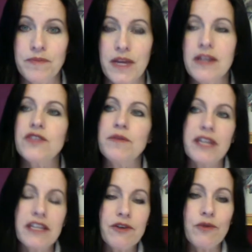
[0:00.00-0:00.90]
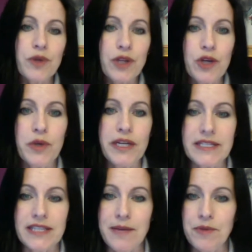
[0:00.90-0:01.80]
So I'm going to give you a really quick
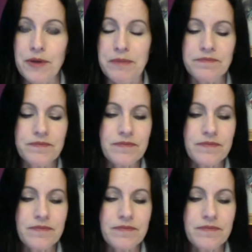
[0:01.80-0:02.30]
example.